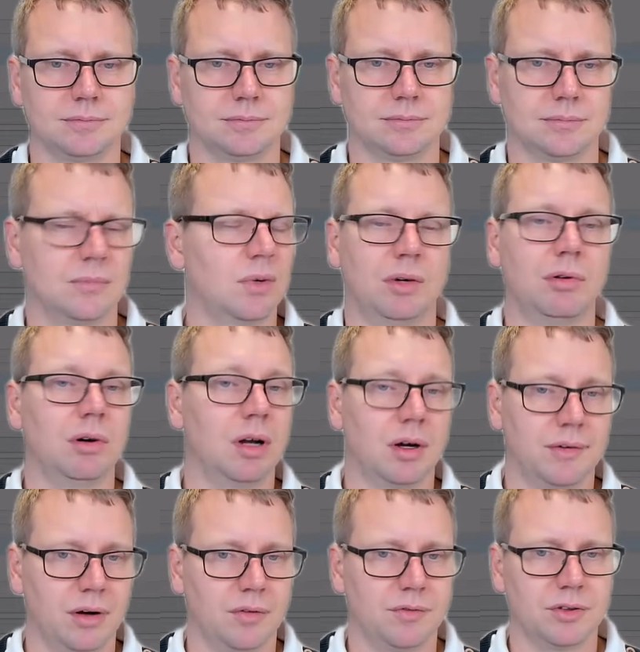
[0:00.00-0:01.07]
We could
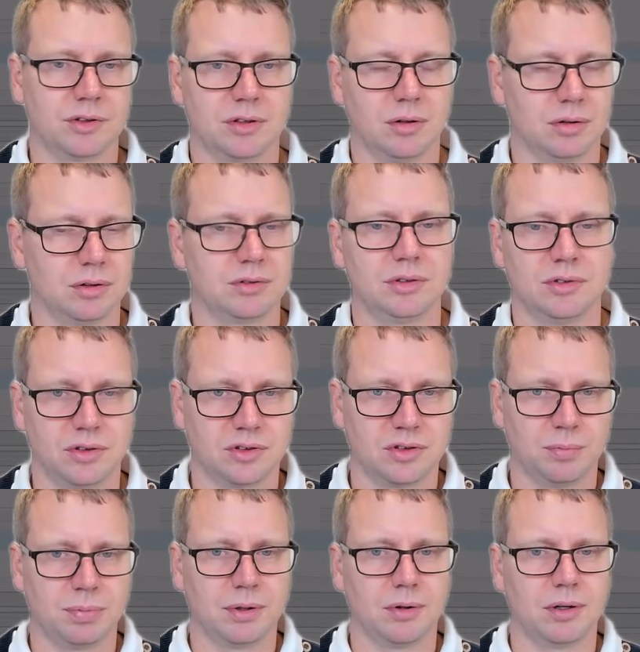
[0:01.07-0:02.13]
obviously also just
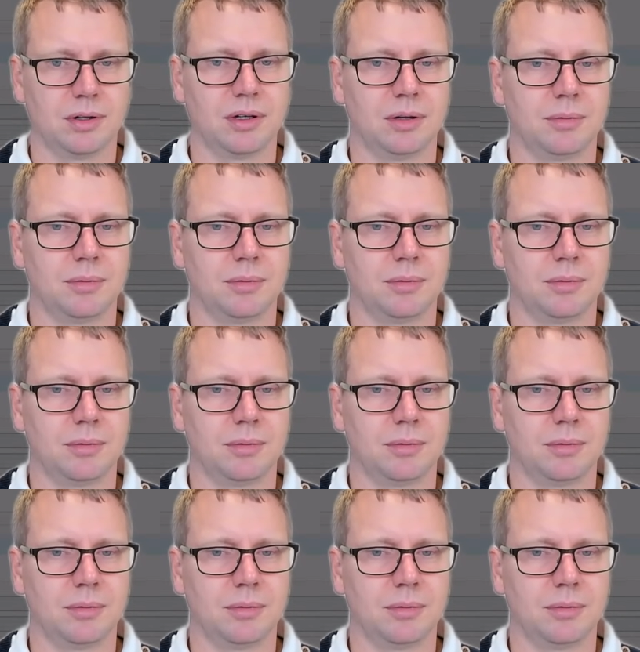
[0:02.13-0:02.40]
deploy it in the